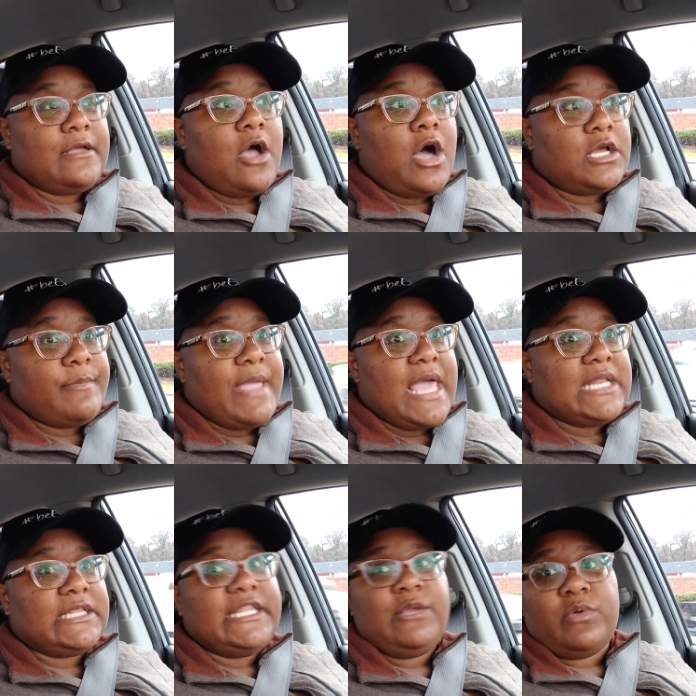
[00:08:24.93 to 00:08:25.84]

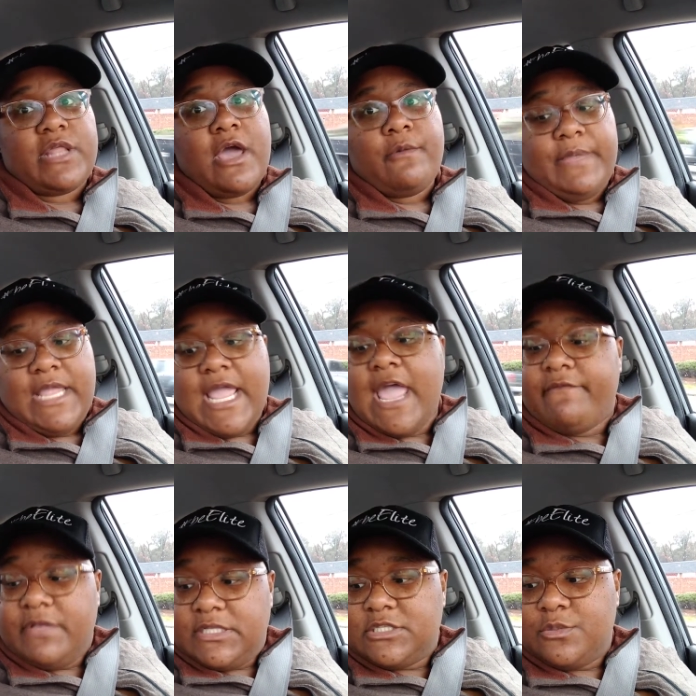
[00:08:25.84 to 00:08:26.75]
automatically without me
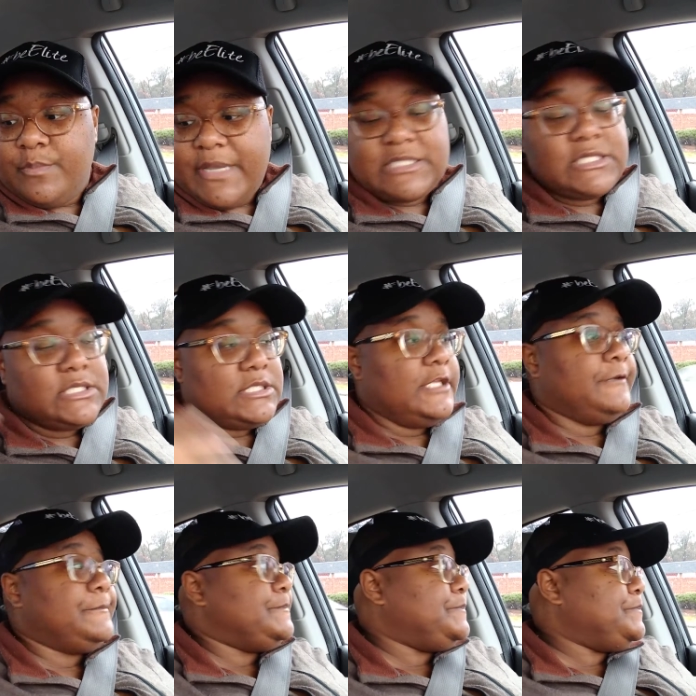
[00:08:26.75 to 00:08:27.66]
having to message
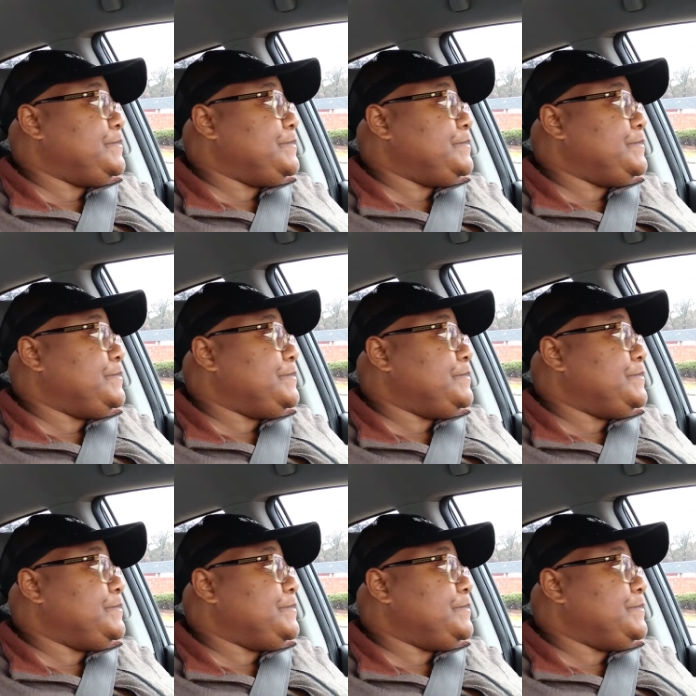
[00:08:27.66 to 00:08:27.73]
them.